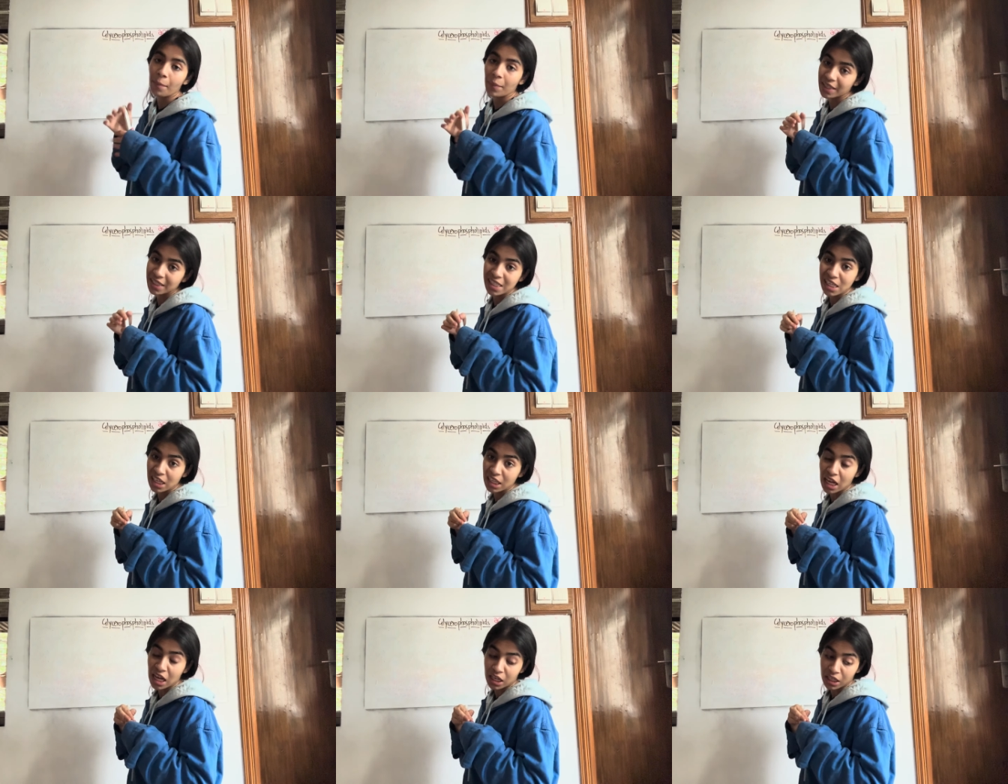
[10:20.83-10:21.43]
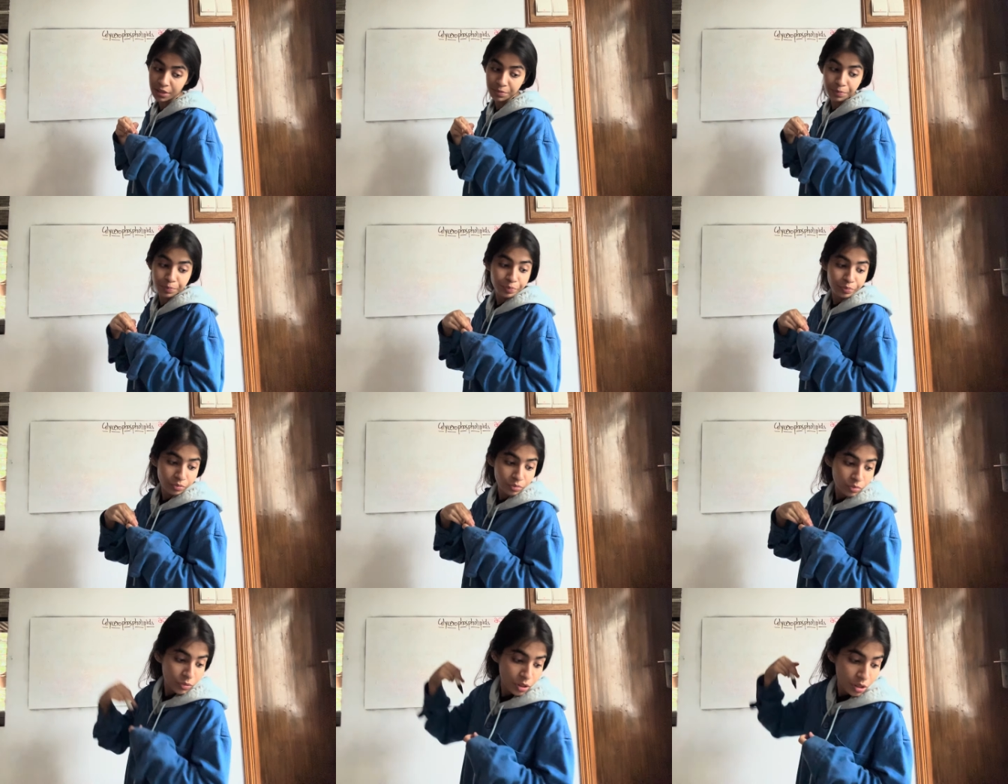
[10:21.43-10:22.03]
I'd see that.
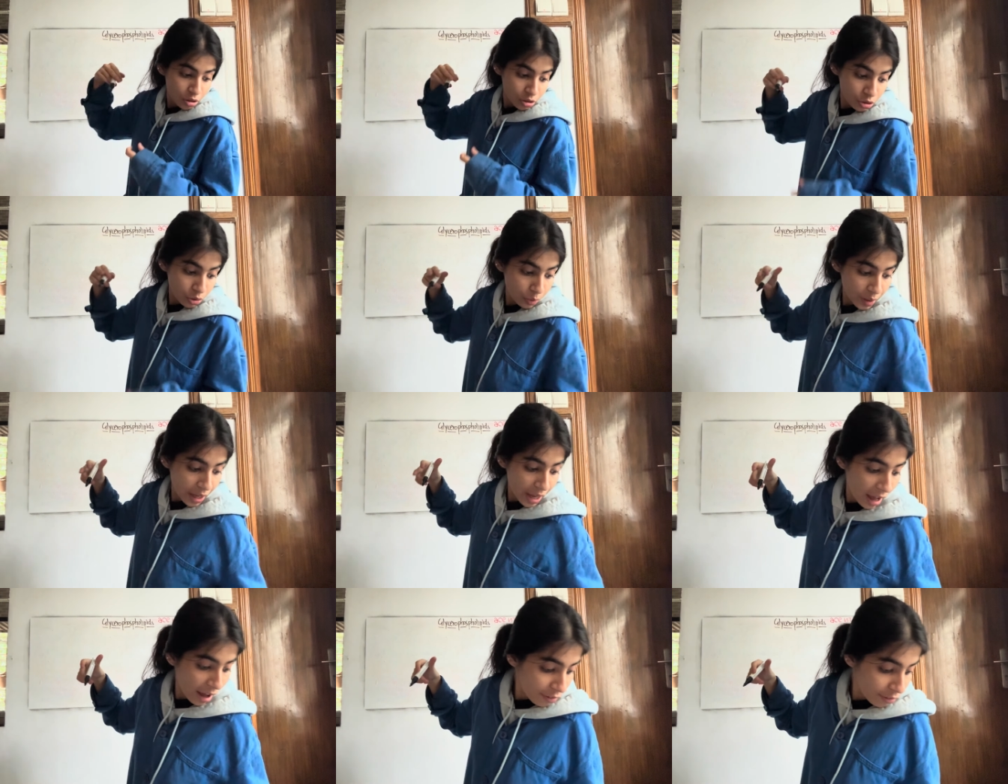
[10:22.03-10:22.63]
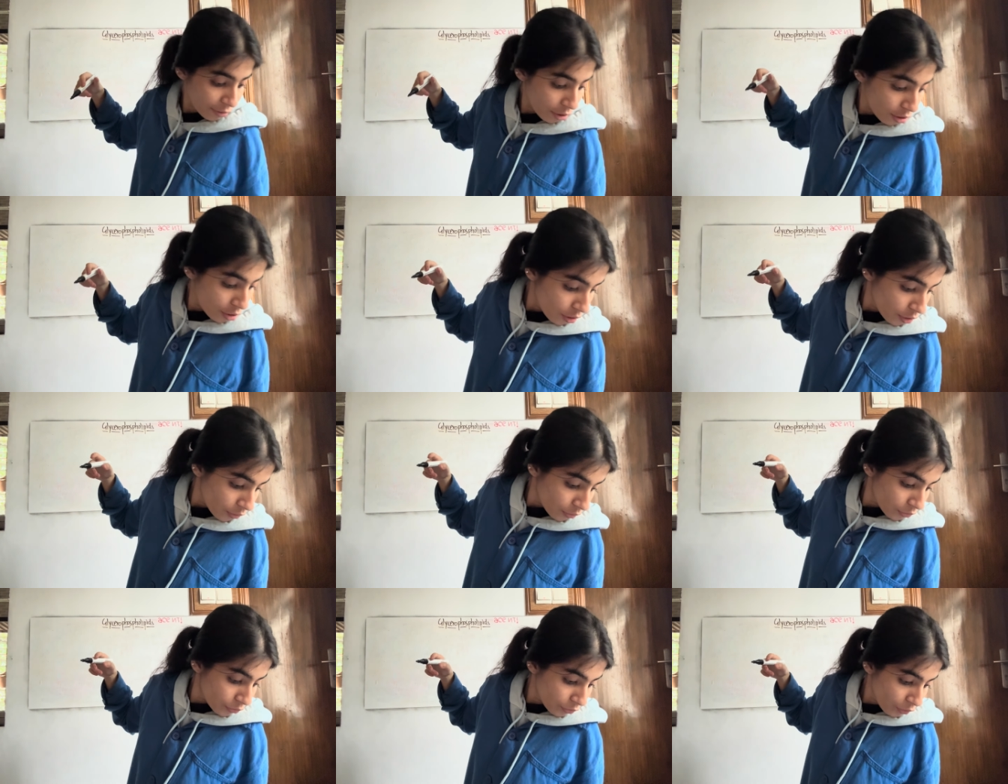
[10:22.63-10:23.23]
So we have
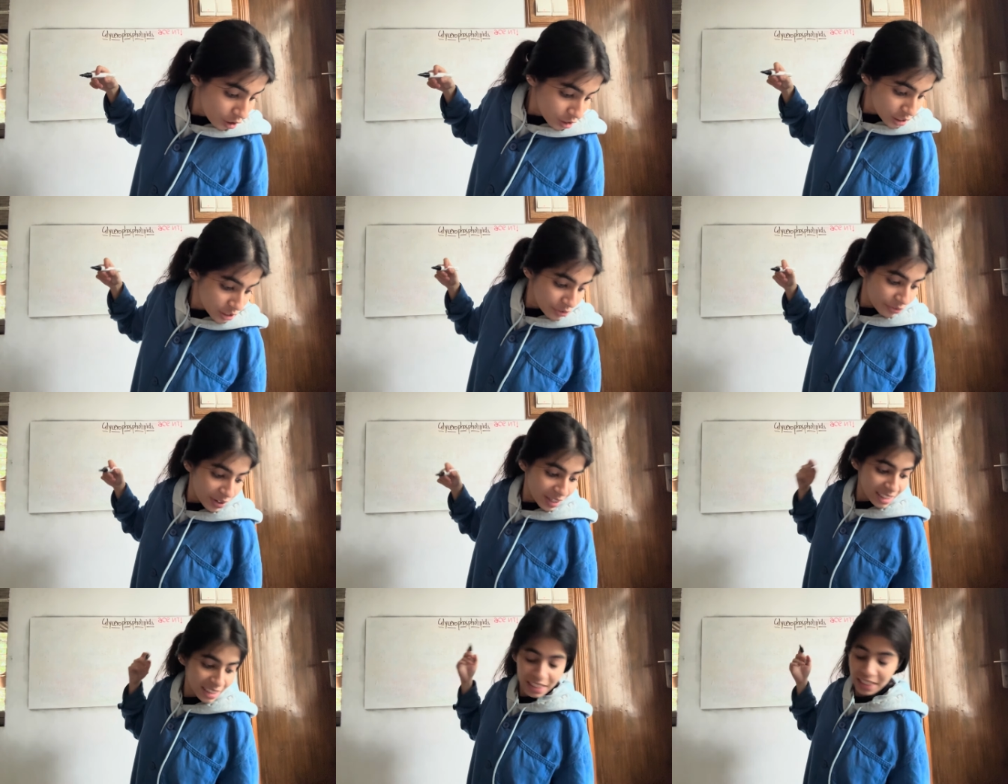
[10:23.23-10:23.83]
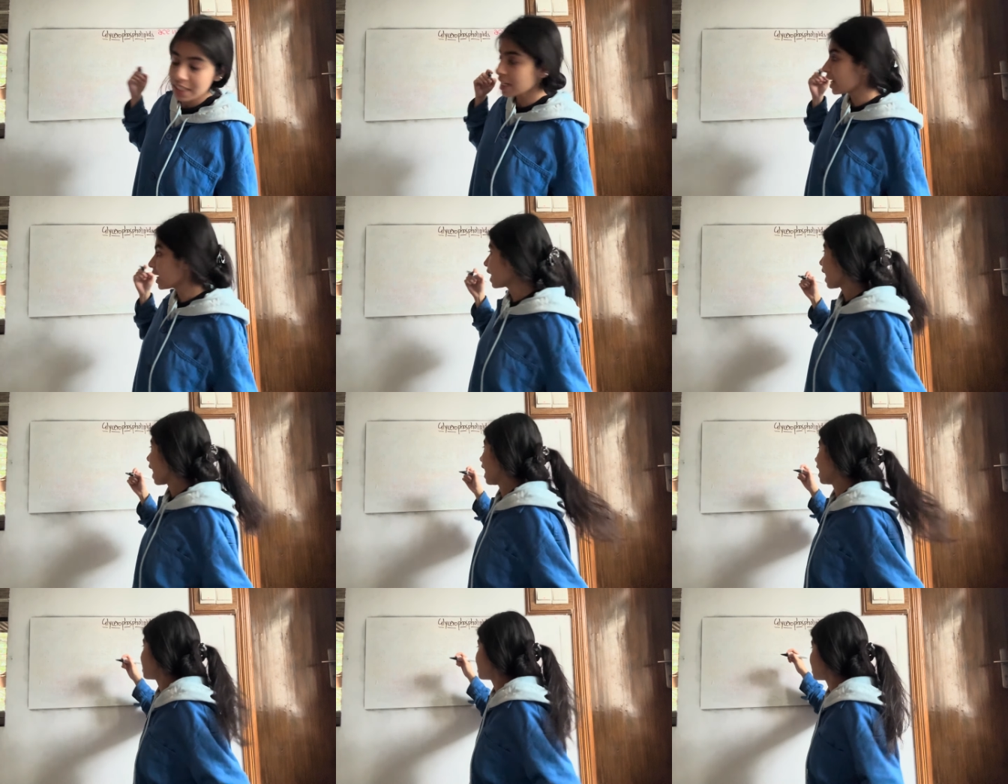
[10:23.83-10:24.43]
phosphatidic
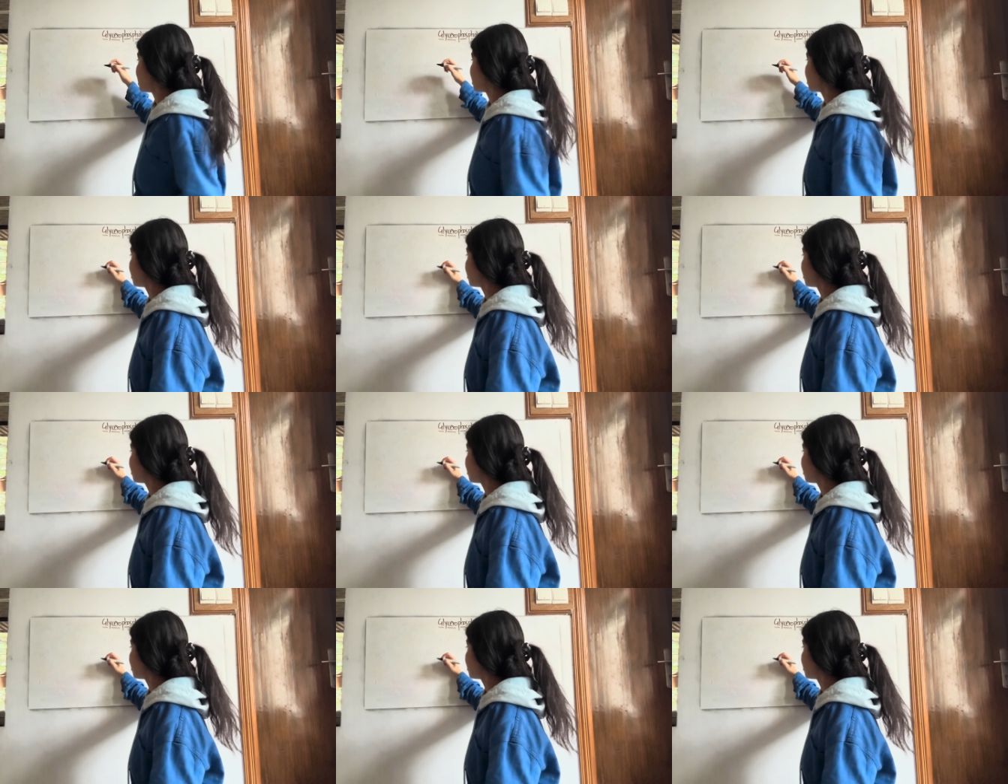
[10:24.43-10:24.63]
acid.